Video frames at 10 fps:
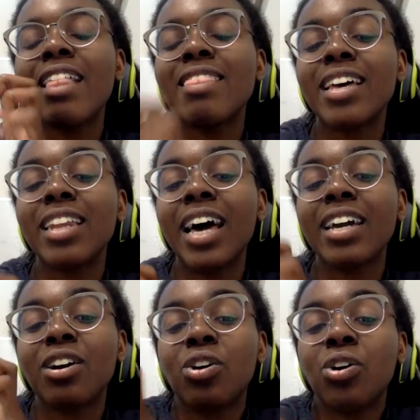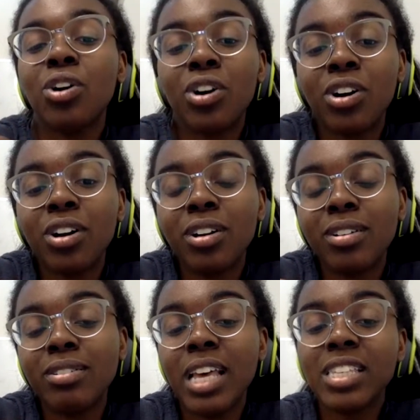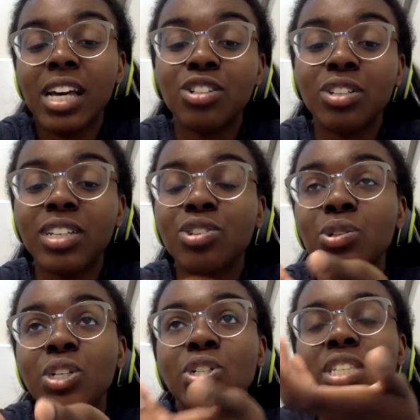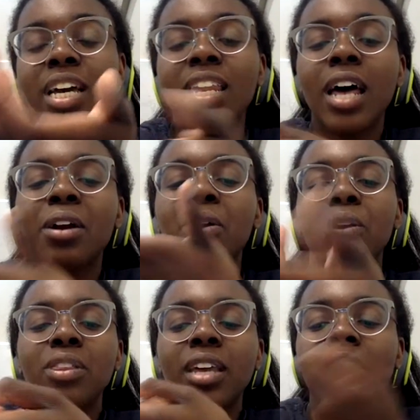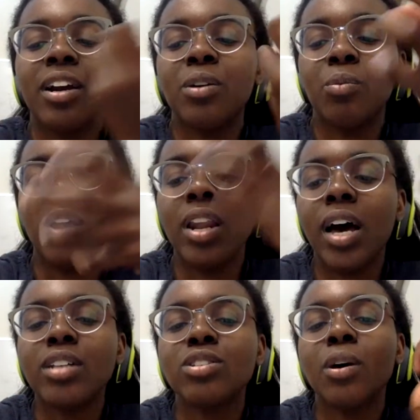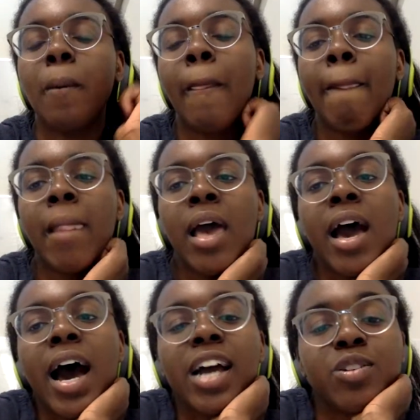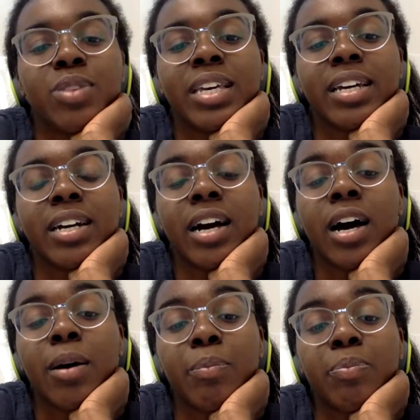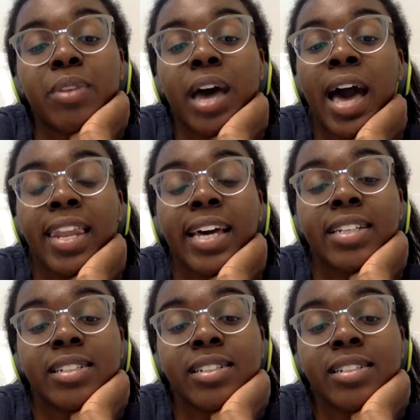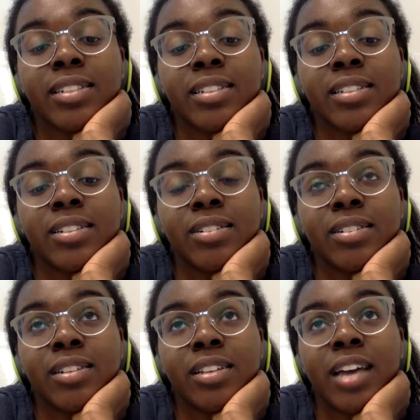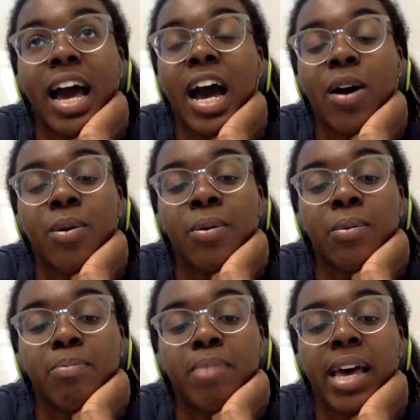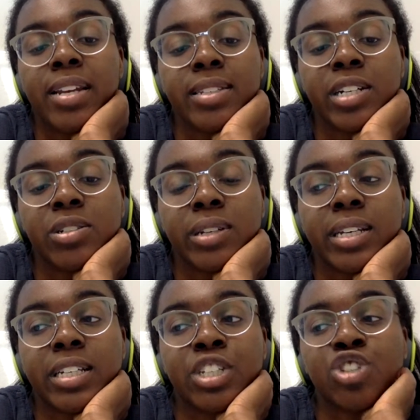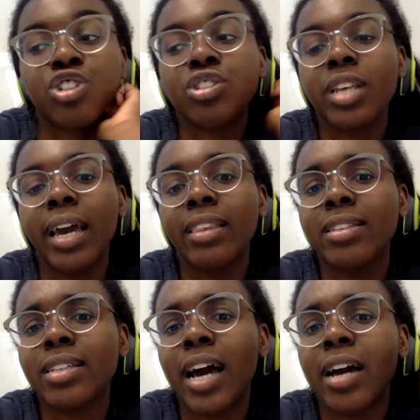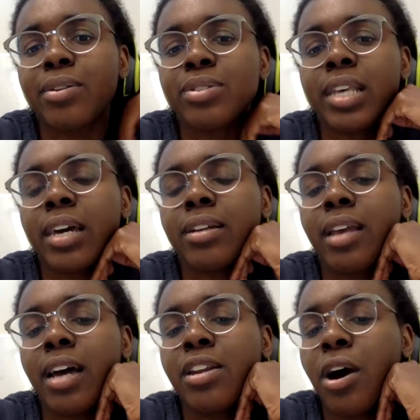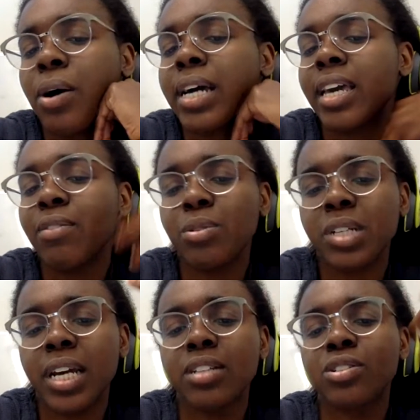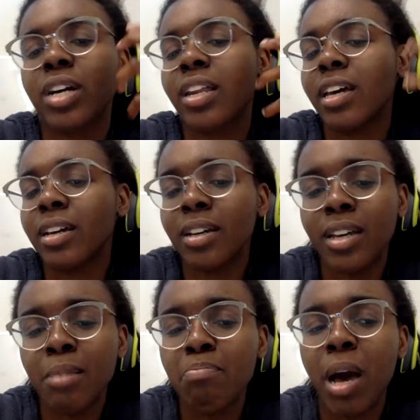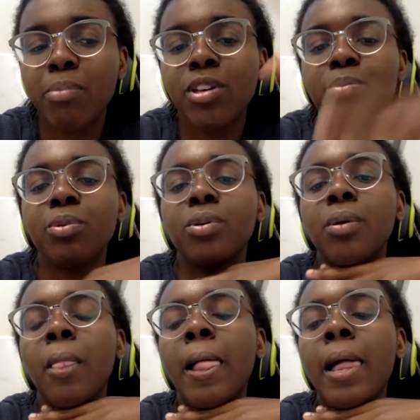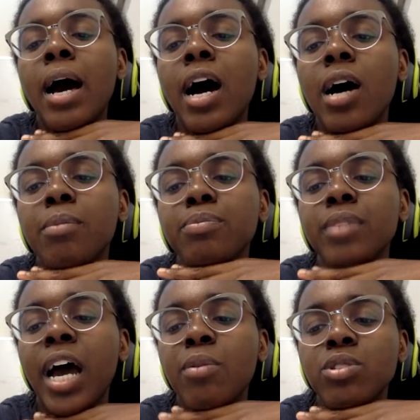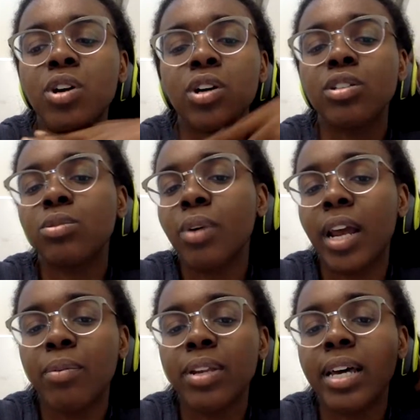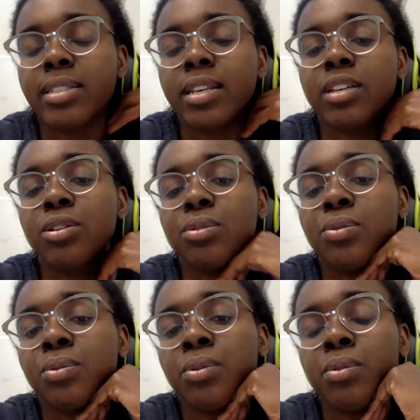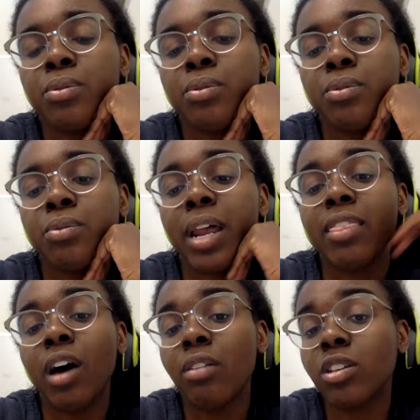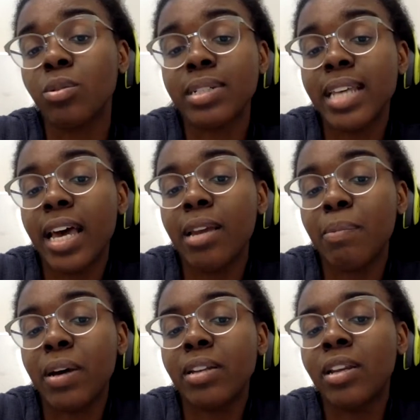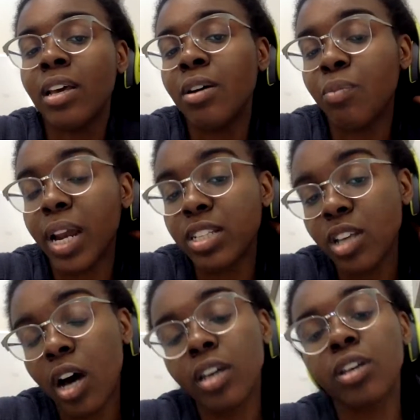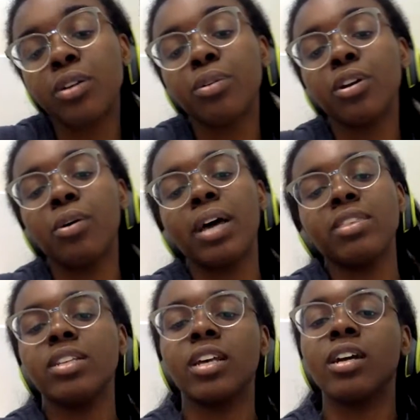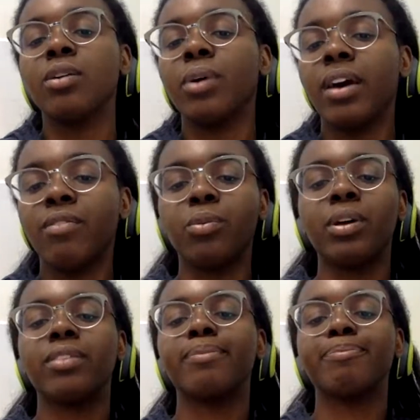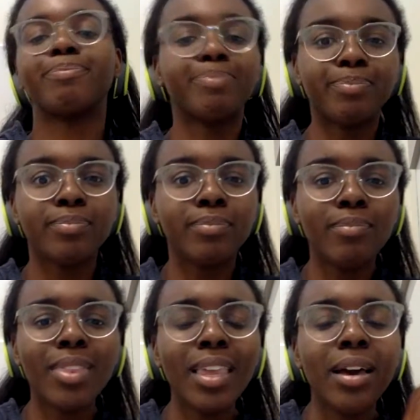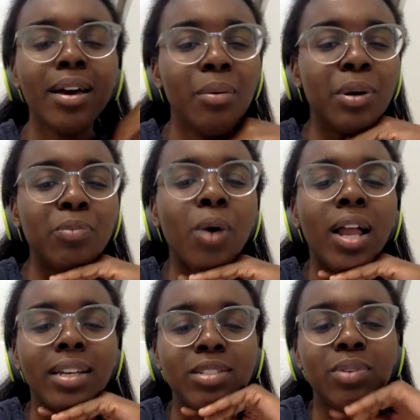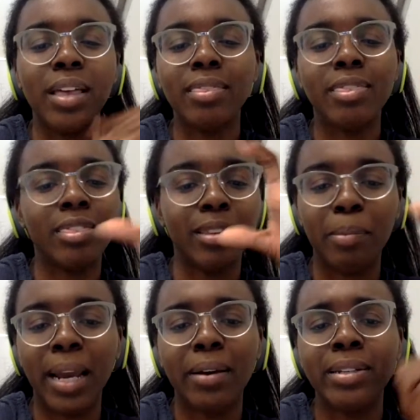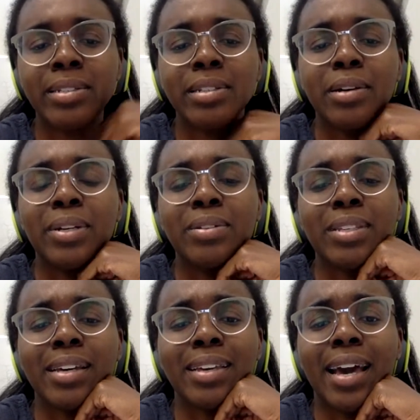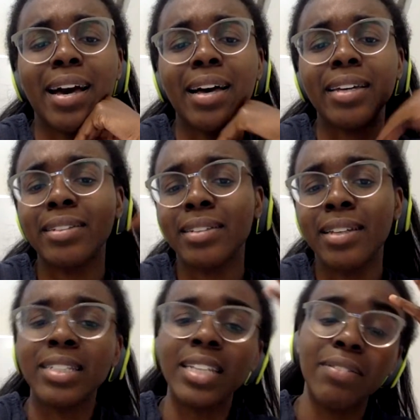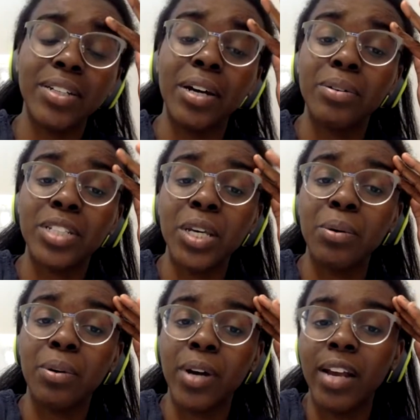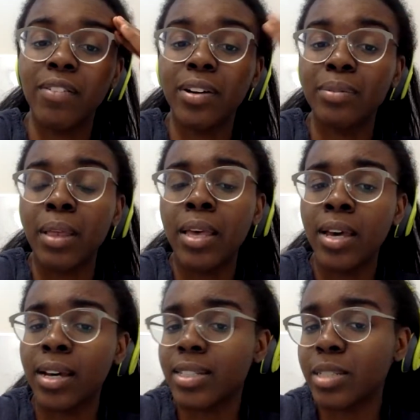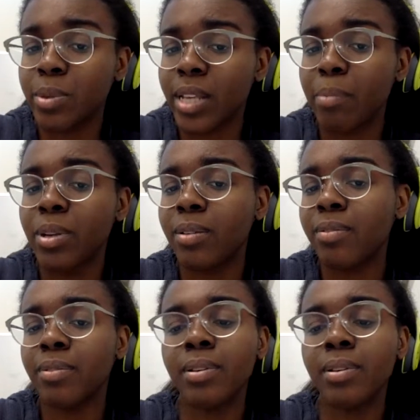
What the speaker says: they like her, essentially. So there's just like a lot of hurt there and whatnot. So I do think I liked how Ben essentially is just like this guy who's like, no, I gave you a chance. You're kind of like my people. I was hurt when I realized that when I thought you were dead, but when I saw you, at the dinner or whatever with Wallace and their parents, he's like, yeah, I definitely know it's you or whatever, because he's receptive,